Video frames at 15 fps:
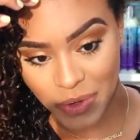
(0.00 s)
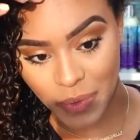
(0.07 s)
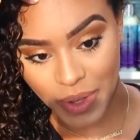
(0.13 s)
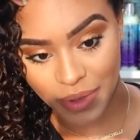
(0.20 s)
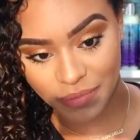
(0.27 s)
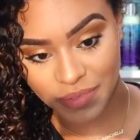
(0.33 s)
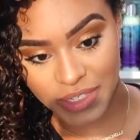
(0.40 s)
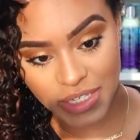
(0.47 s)

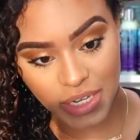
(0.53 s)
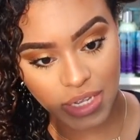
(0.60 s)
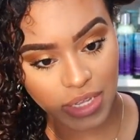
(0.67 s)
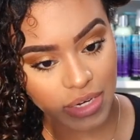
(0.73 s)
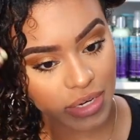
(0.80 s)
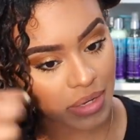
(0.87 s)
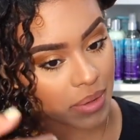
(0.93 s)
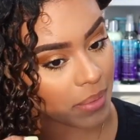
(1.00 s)
I've
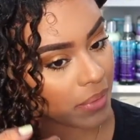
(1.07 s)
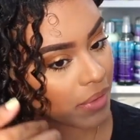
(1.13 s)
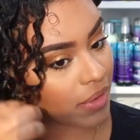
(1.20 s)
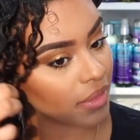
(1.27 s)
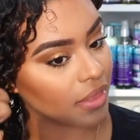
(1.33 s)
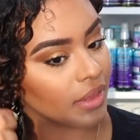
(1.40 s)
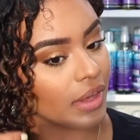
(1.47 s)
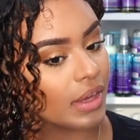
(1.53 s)
done
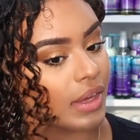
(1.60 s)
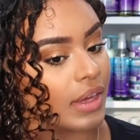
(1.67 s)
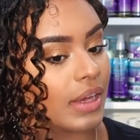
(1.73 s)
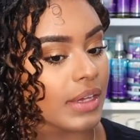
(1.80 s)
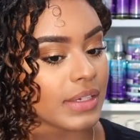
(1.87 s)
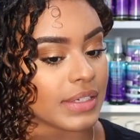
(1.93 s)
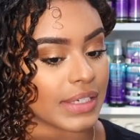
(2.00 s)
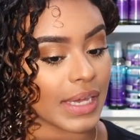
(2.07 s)

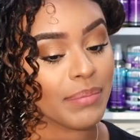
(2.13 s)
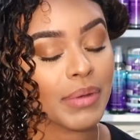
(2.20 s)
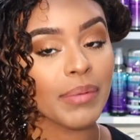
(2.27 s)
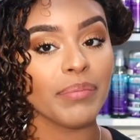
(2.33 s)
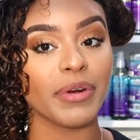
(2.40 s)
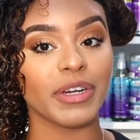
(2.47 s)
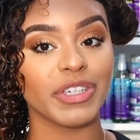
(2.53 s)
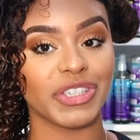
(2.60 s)
the
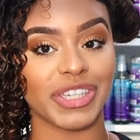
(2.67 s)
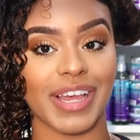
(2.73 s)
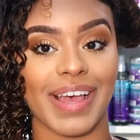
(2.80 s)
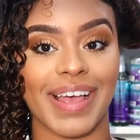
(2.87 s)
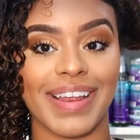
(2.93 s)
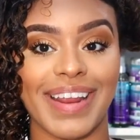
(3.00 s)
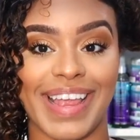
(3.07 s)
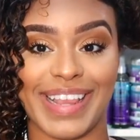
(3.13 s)
Denman brush
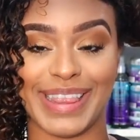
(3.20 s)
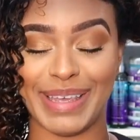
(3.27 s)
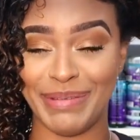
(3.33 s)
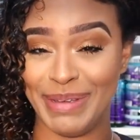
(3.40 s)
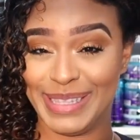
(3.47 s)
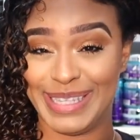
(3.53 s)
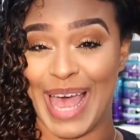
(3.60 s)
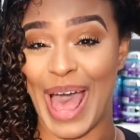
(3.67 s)
side, and let
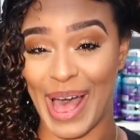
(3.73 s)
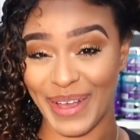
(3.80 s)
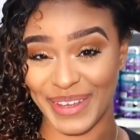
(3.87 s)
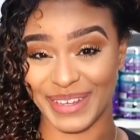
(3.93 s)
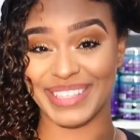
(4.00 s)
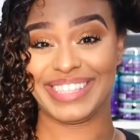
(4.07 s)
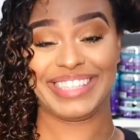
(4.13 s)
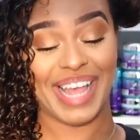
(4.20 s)
me tell
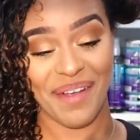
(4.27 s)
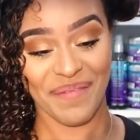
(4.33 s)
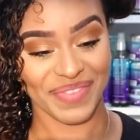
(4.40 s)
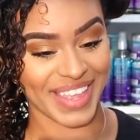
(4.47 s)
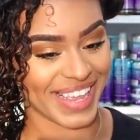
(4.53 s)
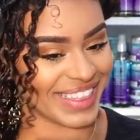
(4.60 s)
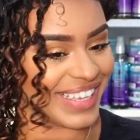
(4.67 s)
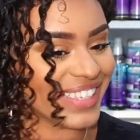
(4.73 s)
you
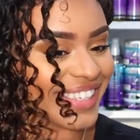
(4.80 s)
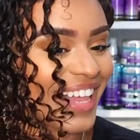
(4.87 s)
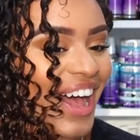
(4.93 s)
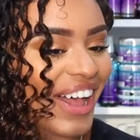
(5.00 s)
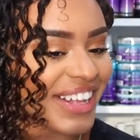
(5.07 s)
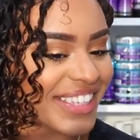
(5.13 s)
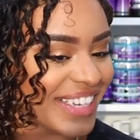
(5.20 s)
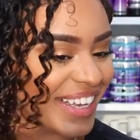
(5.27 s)
something, this
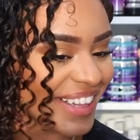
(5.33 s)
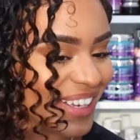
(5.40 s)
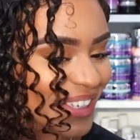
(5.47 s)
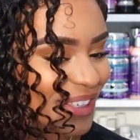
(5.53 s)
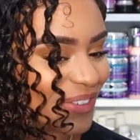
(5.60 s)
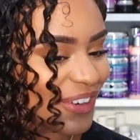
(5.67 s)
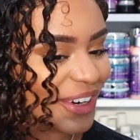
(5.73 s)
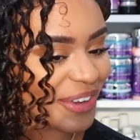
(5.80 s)
cocktail
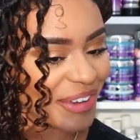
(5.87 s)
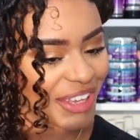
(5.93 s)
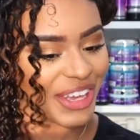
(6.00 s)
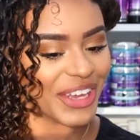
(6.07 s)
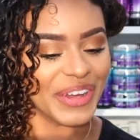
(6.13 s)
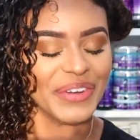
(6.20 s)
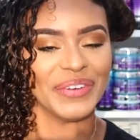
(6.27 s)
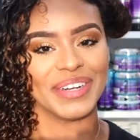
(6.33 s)
is real
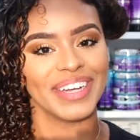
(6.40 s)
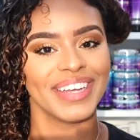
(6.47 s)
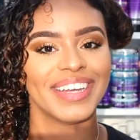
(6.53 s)
cute.